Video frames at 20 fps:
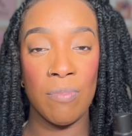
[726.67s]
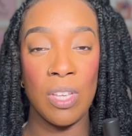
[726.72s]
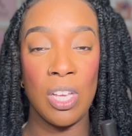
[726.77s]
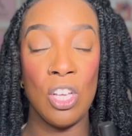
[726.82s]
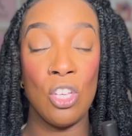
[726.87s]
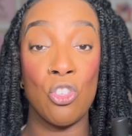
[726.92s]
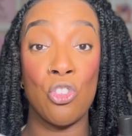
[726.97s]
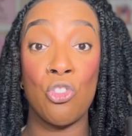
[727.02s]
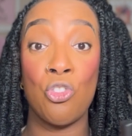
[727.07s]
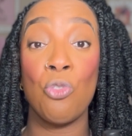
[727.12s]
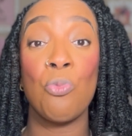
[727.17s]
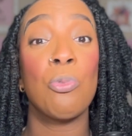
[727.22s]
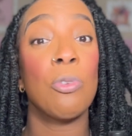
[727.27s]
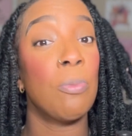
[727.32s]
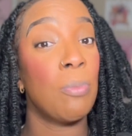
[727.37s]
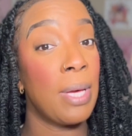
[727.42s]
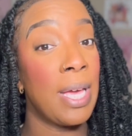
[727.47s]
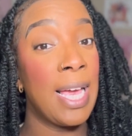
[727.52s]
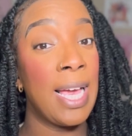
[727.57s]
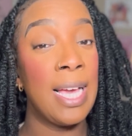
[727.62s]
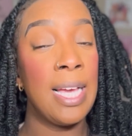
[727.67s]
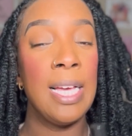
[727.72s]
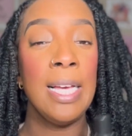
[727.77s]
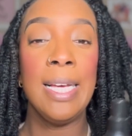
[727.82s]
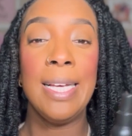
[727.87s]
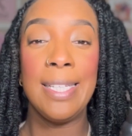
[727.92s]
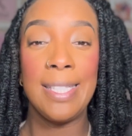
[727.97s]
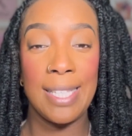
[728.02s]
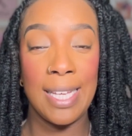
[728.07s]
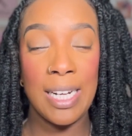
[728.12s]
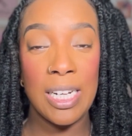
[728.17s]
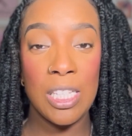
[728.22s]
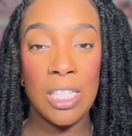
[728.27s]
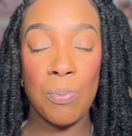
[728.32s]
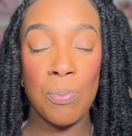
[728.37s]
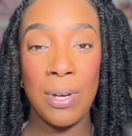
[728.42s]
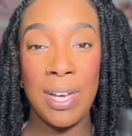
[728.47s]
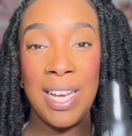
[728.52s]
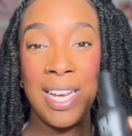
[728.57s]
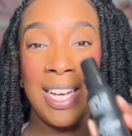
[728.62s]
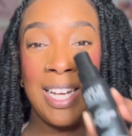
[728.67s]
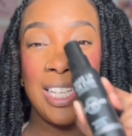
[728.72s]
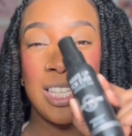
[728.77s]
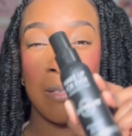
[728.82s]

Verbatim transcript: a super matte setting spray,